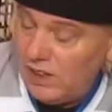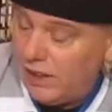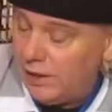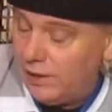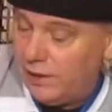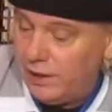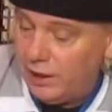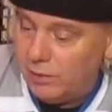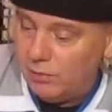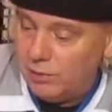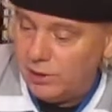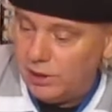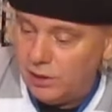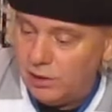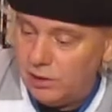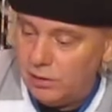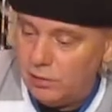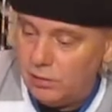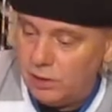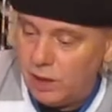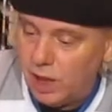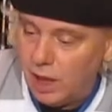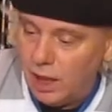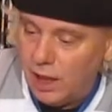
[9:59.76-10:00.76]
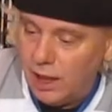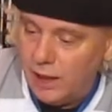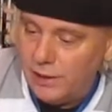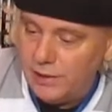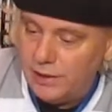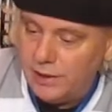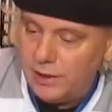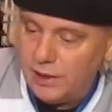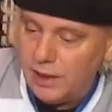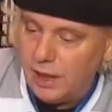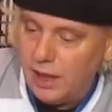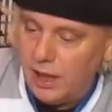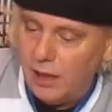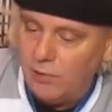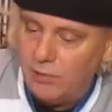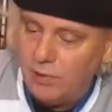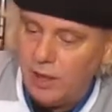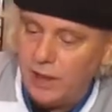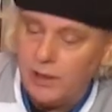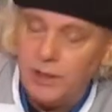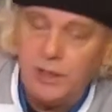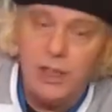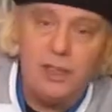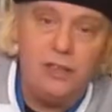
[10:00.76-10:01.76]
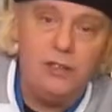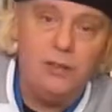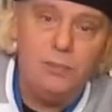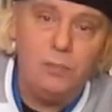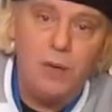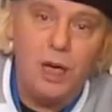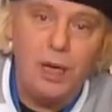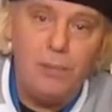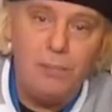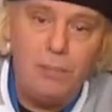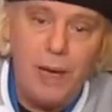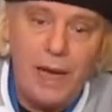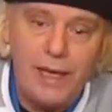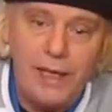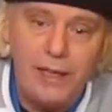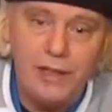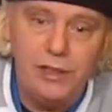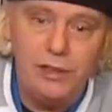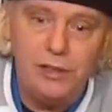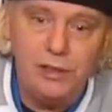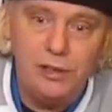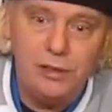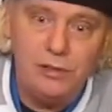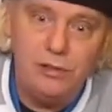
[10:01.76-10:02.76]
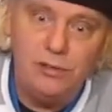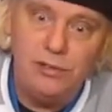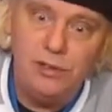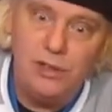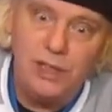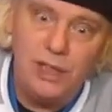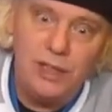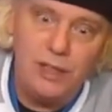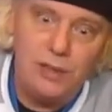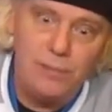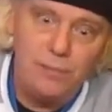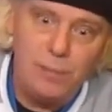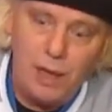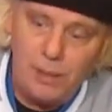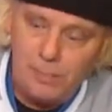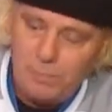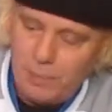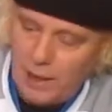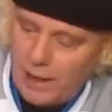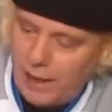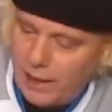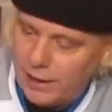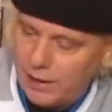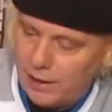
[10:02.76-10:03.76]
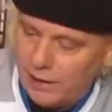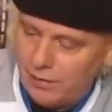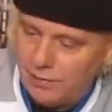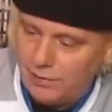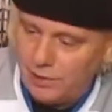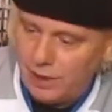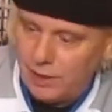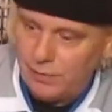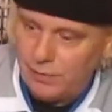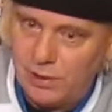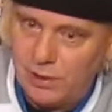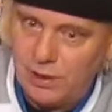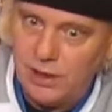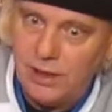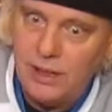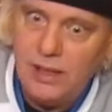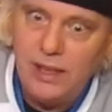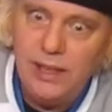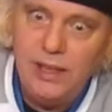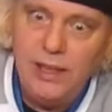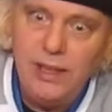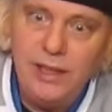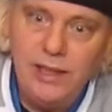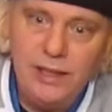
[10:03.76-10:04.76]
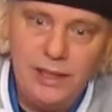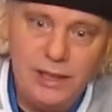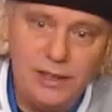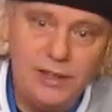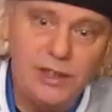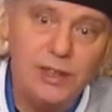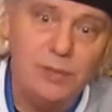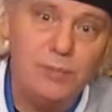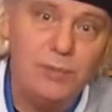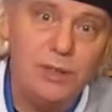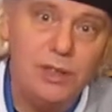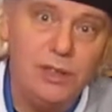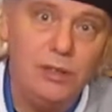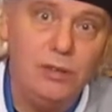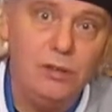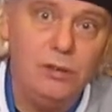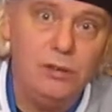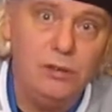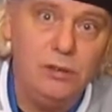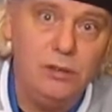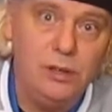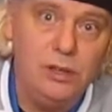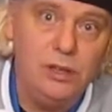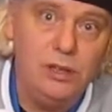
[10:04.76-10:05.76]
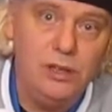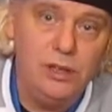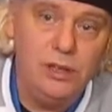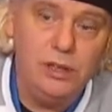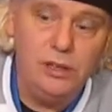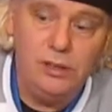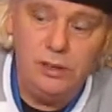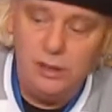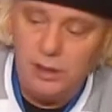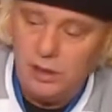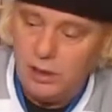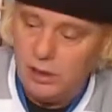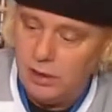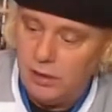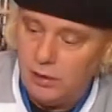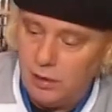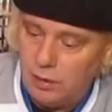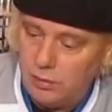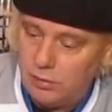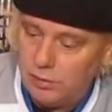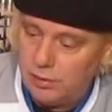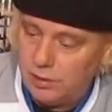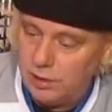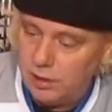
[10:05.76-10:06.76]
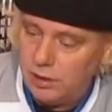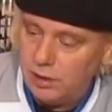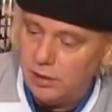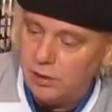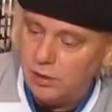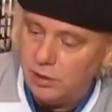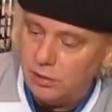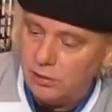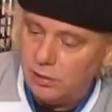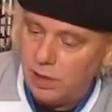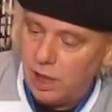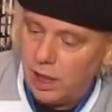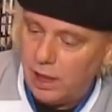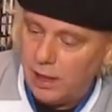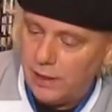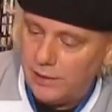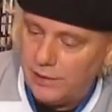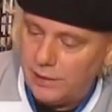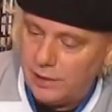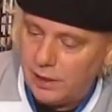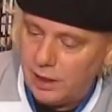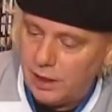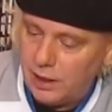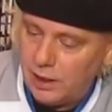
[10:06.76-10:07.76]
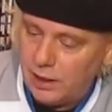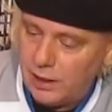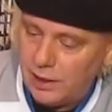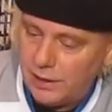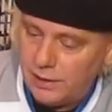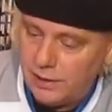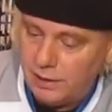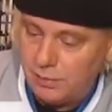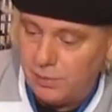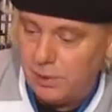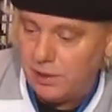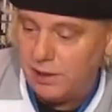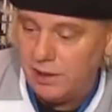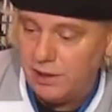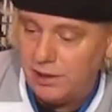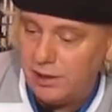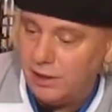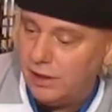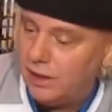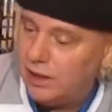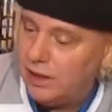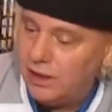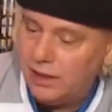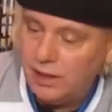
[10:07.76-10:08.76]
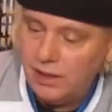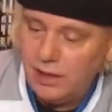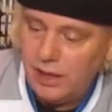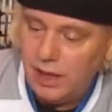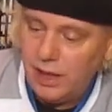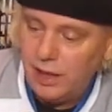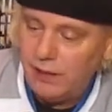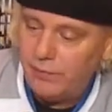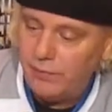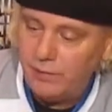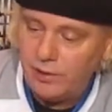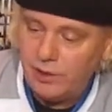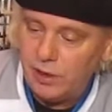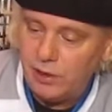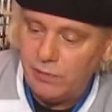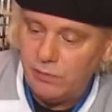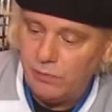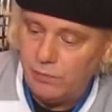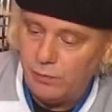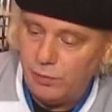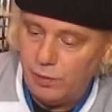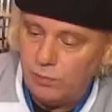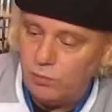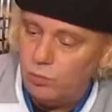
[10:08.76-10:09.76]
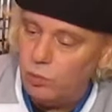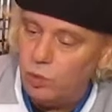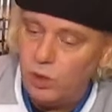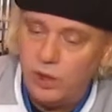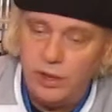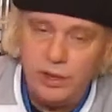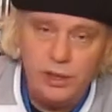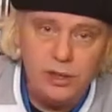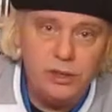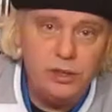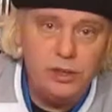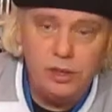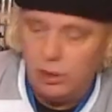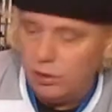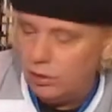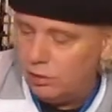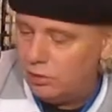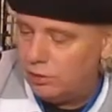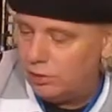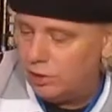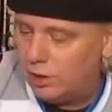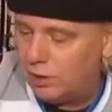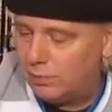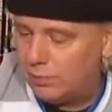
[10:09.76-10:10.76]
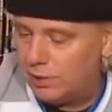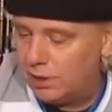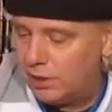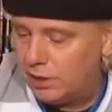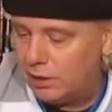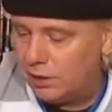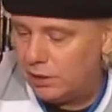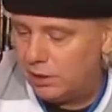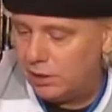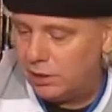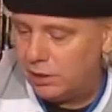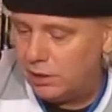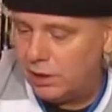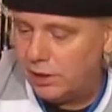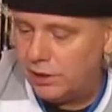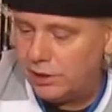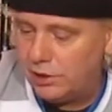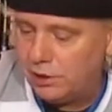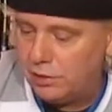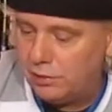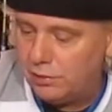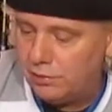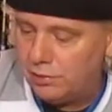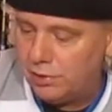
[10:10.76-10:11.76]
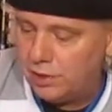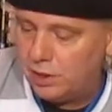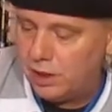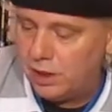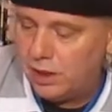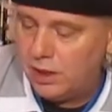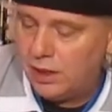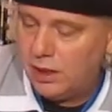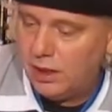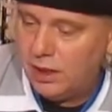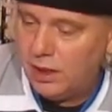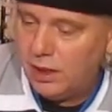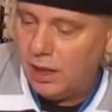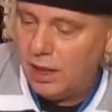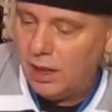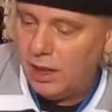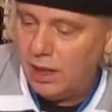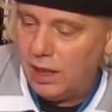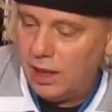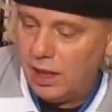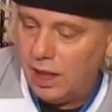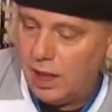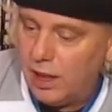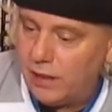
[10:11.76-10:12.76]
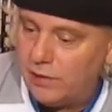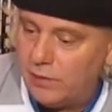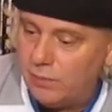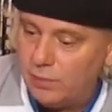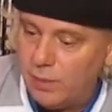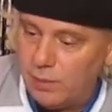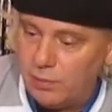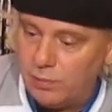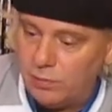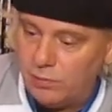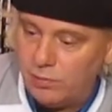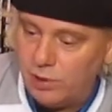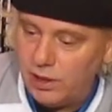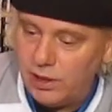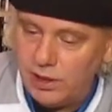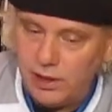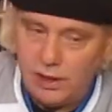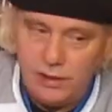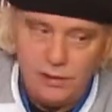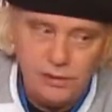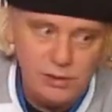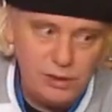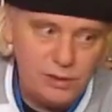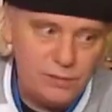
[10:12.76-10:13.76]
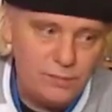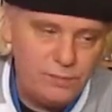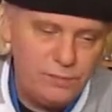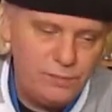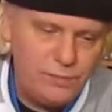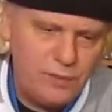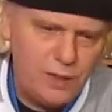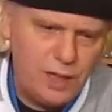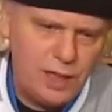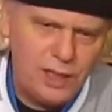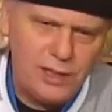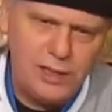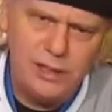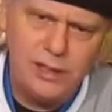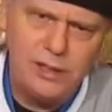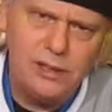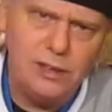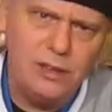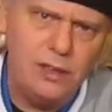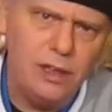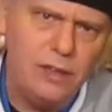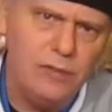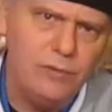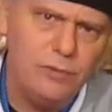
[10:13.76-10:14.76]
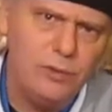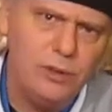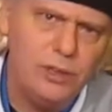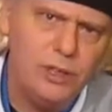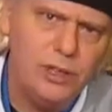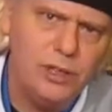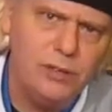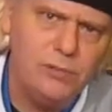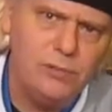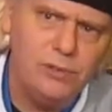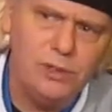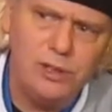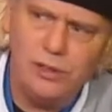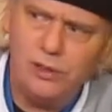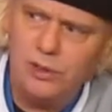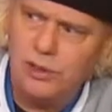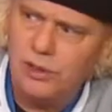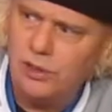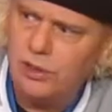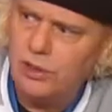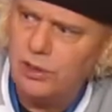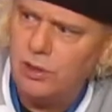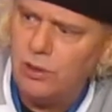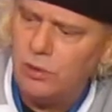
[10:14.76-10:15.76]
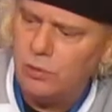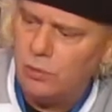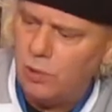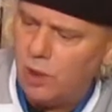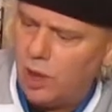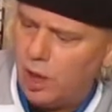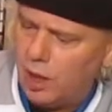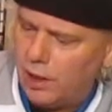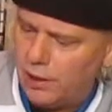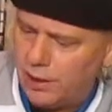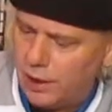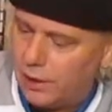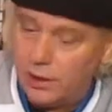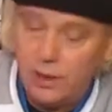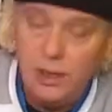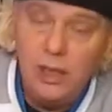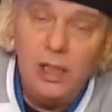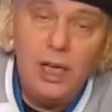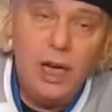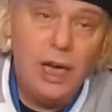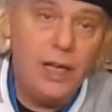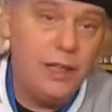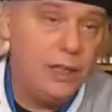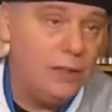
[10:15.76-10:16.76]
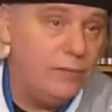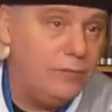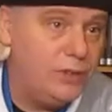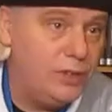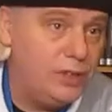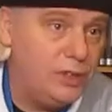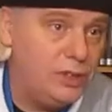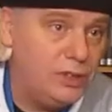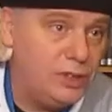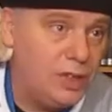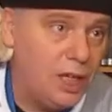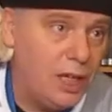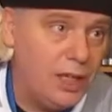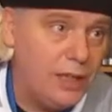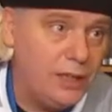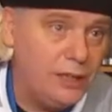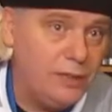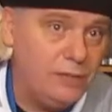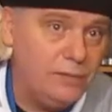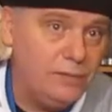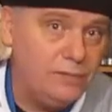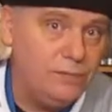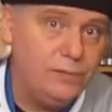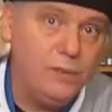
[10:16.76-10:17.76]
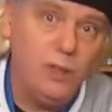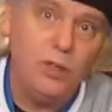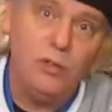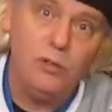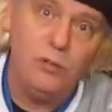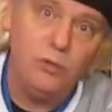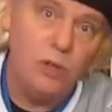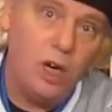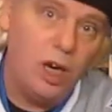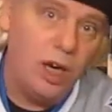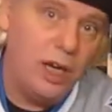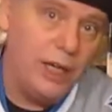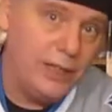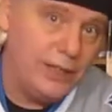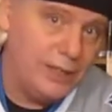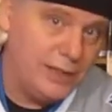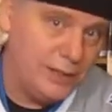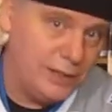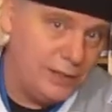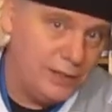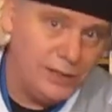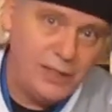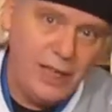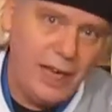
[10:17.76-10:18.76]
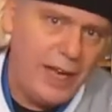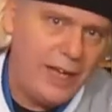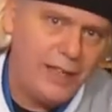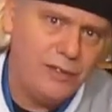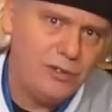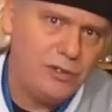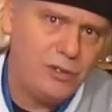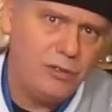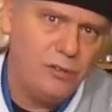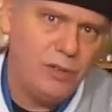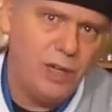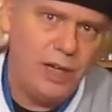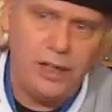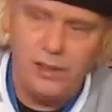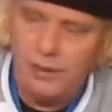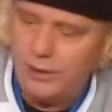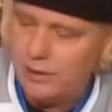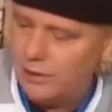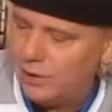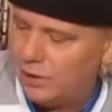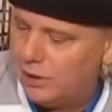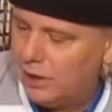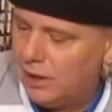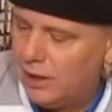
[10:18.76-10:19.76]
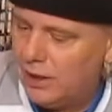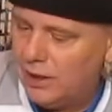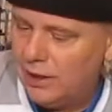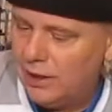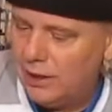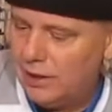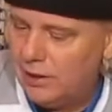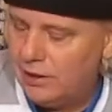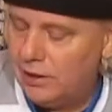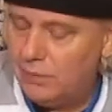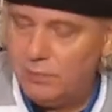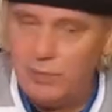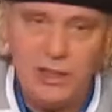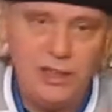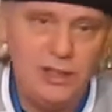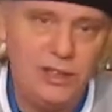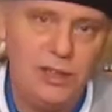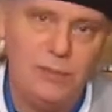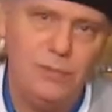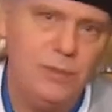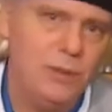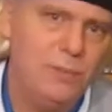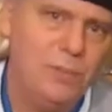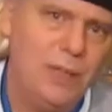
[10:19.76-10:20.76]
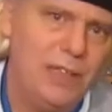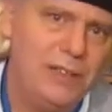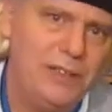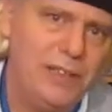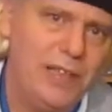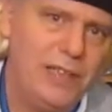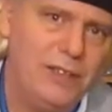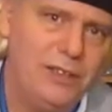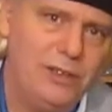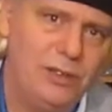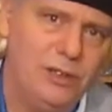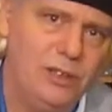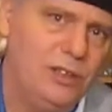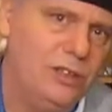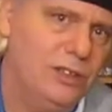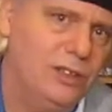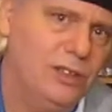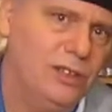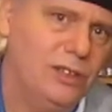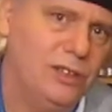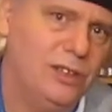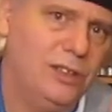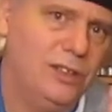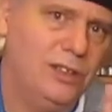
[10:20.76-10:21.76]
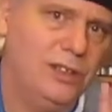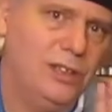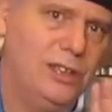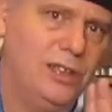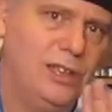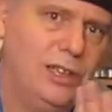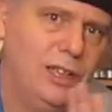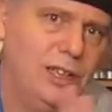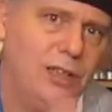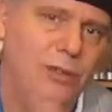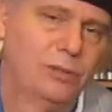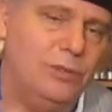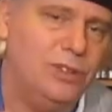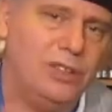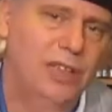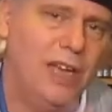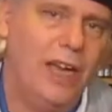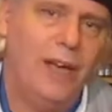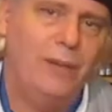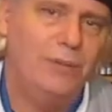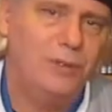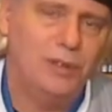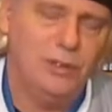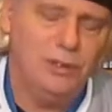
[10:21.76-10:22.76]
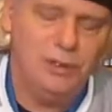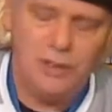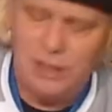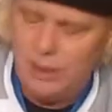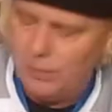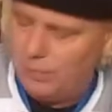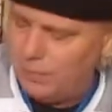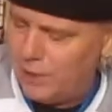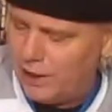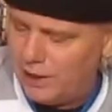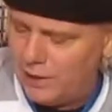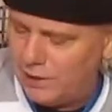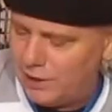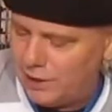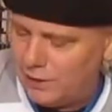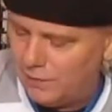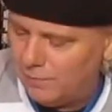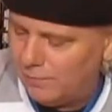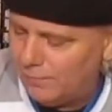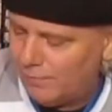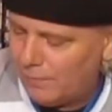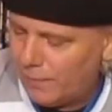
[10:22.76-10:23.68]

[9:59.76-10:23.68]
then with the New Gods, when I started to buy back issues, and I bought back, and I was to get some of the older New Gods and all that, especially everything from 1 and 2, some of the earlier issues. I can remember reading it, just falling in love with it. It was just so odd. I love the design of Orion and his astral harness. To me, something about that it was absolutely amazing.